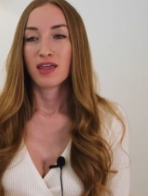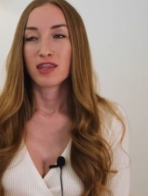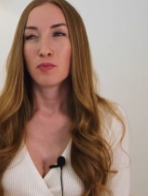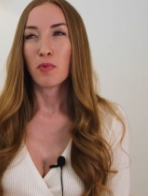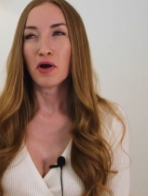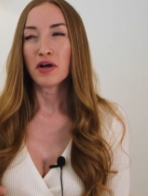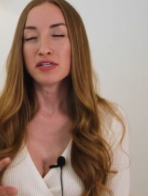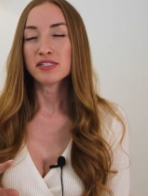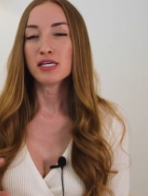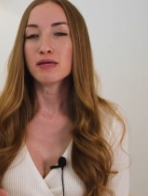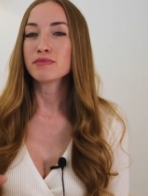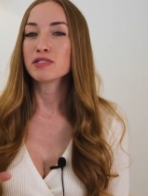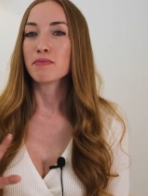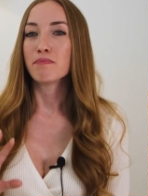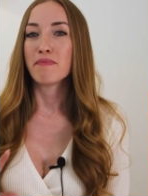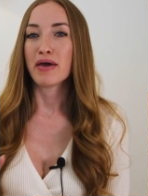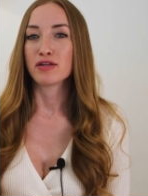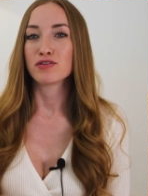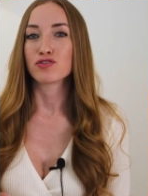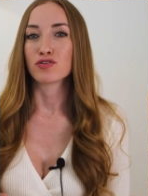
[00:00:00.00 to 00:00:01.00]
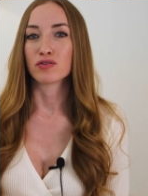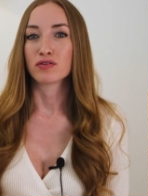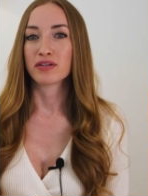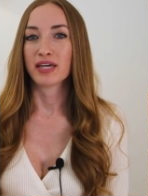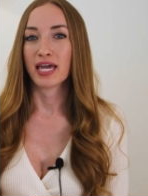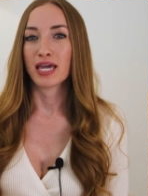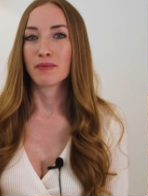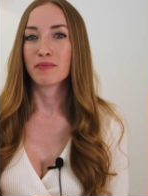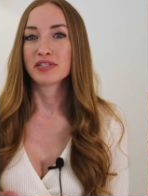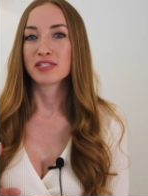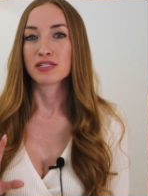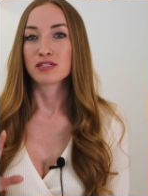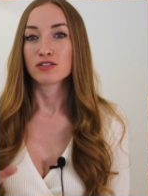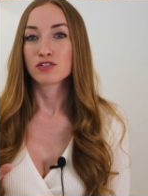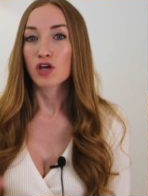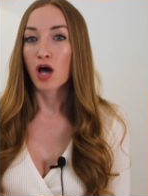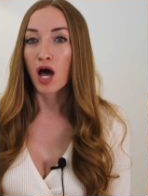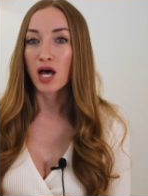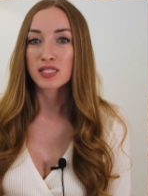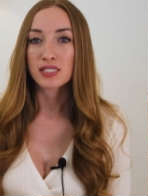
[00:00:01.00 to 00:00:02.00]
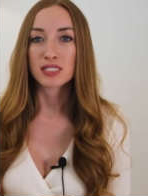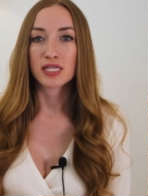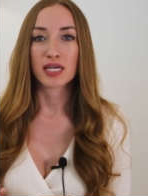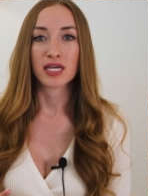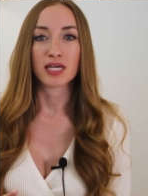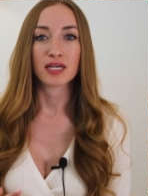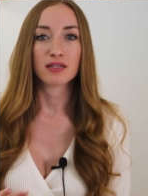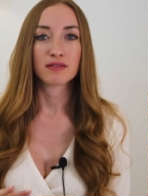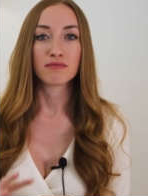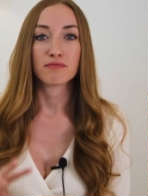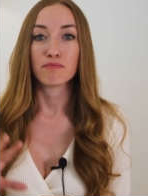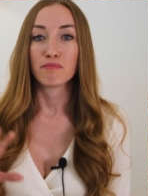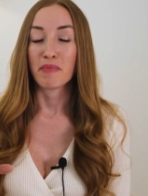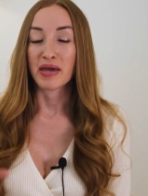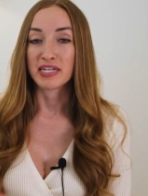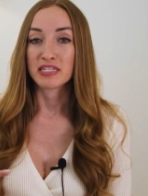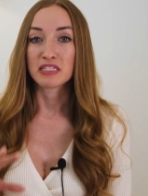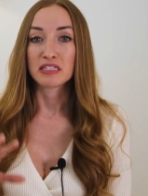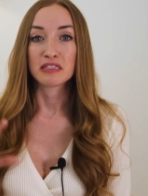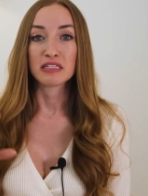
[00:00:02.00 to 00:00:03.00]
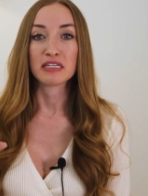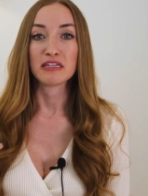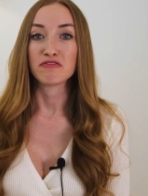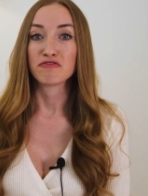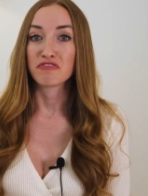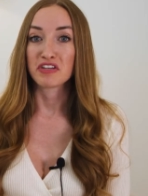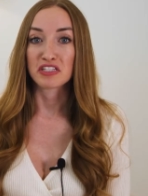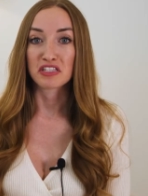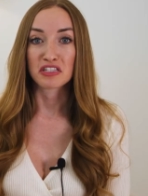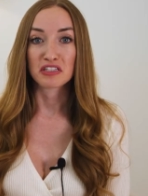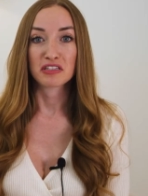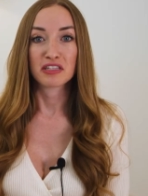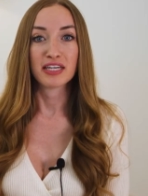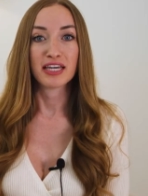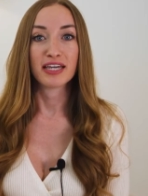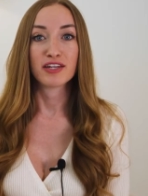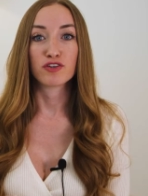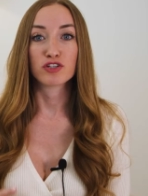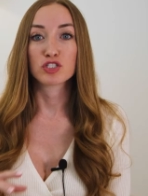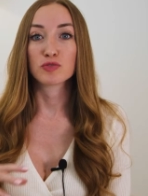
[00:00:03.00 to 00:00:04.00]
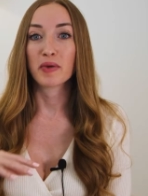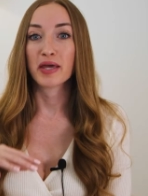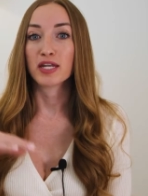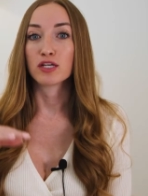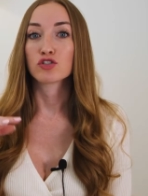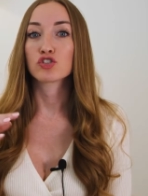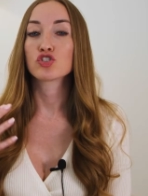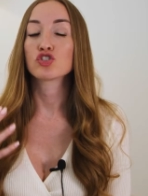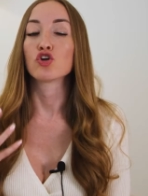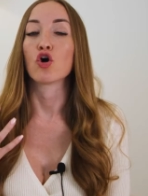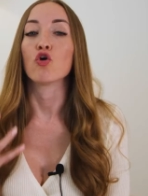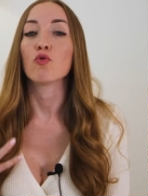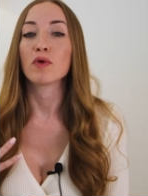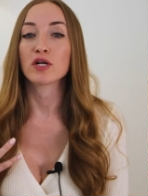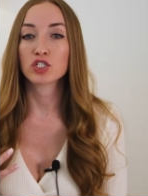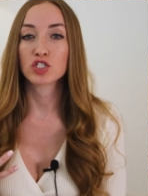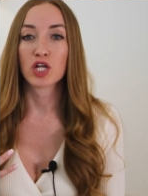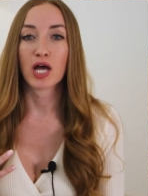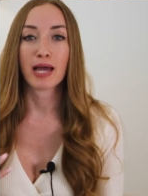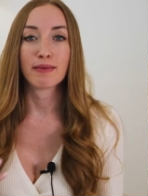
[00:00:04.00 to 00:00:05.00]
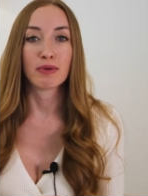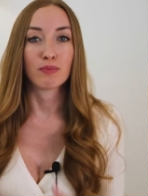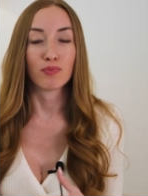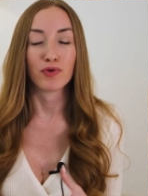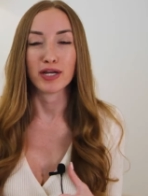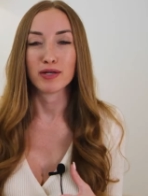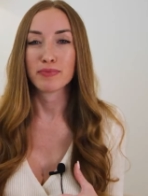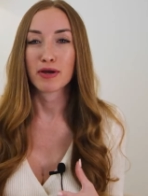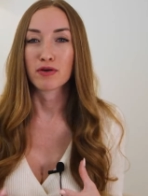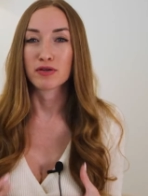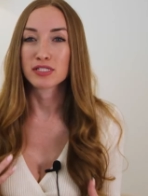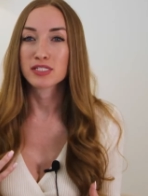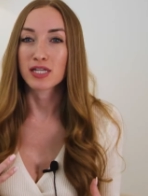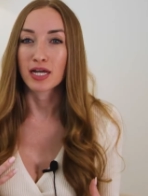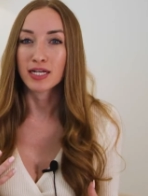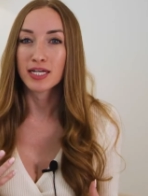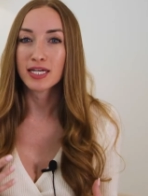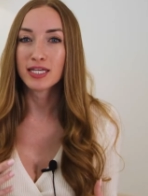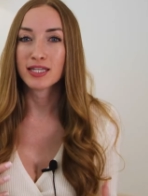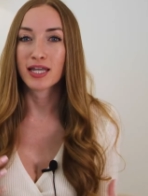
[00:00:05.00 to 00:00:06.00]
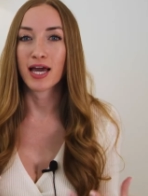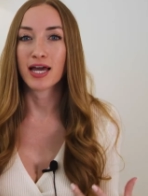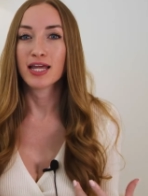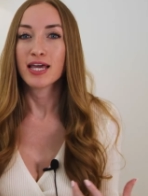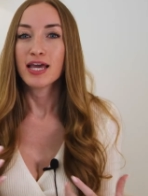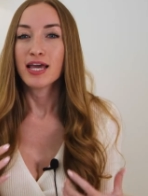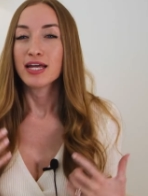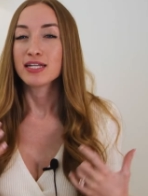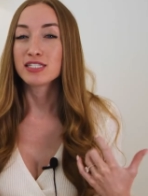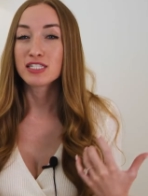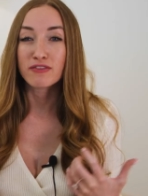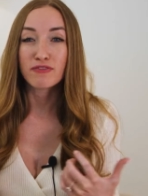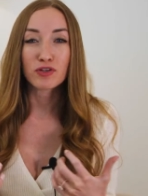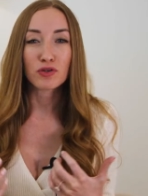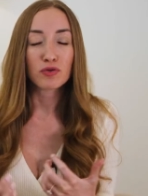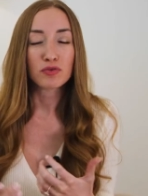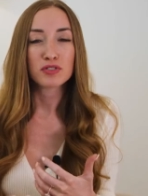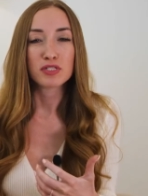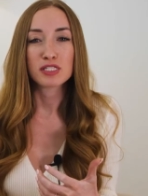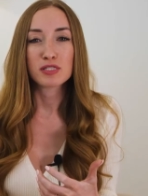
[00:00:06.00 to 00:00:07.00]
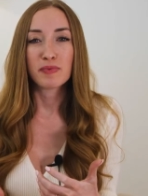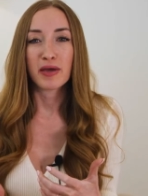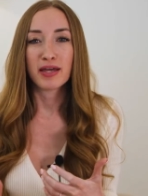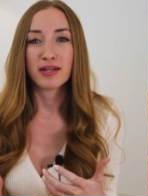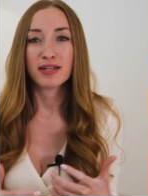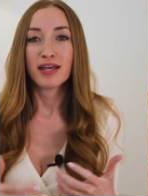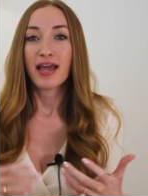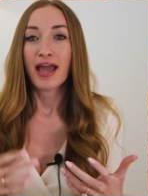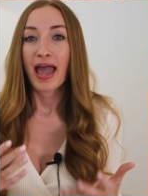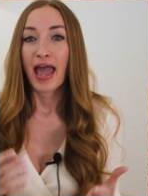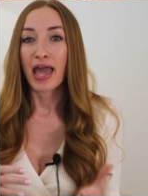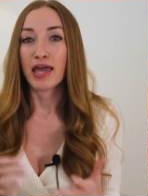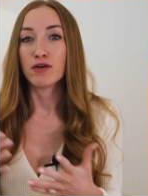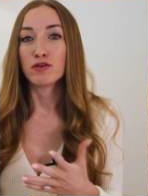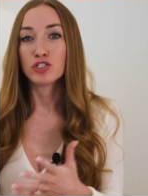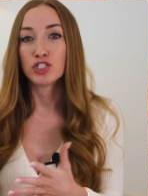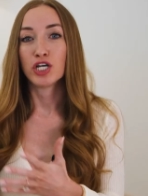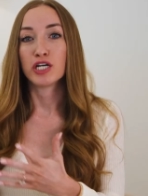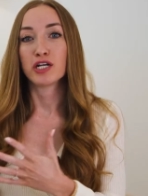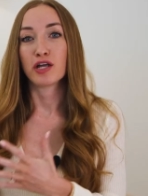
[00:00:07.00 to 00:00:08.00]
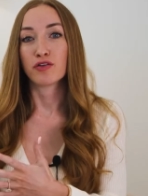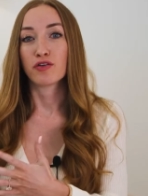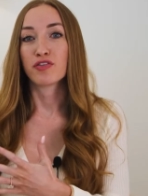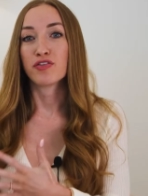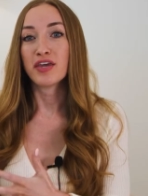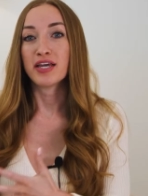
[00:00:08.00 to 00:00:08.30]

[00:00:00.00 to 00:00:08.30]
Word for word: The bar exam is a mental game. It's exhausting mentally and physically, and you're spending so much time and brain power studying that it's difficult to spend energy on other